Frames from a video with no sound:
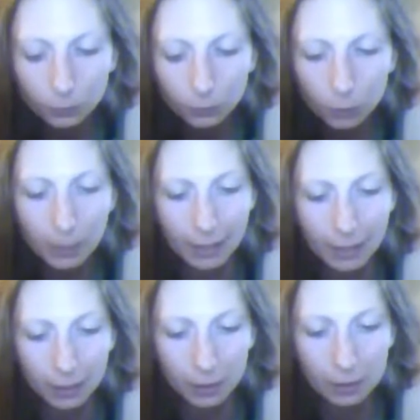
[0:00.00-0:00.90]
new
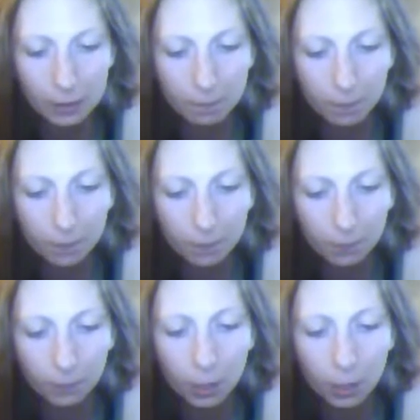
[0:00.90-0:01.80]
beginnings.
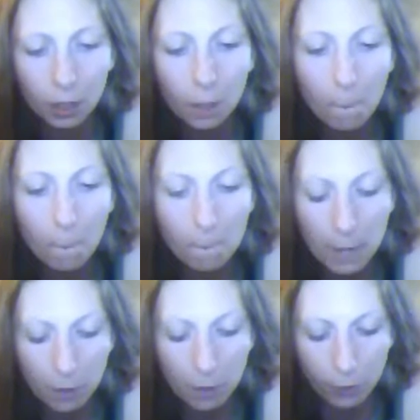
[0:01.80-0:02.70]

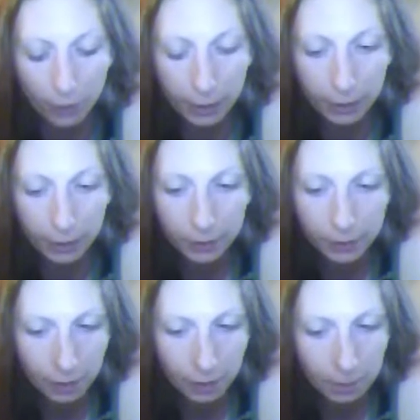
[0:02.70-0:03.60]
But there
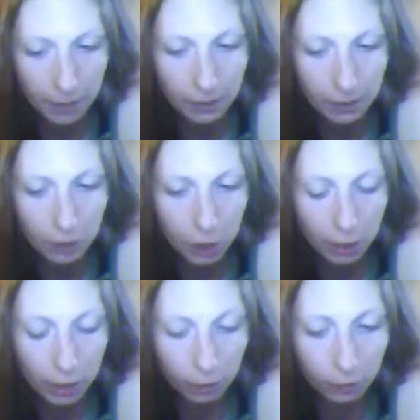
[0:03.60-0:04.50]
is a message
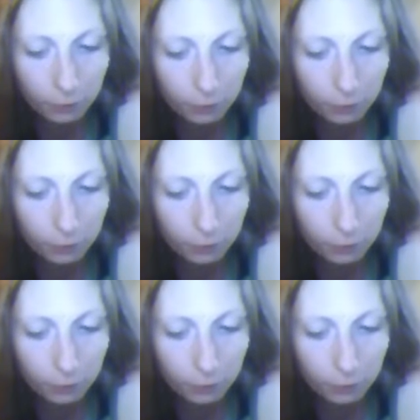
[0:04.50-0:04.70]
here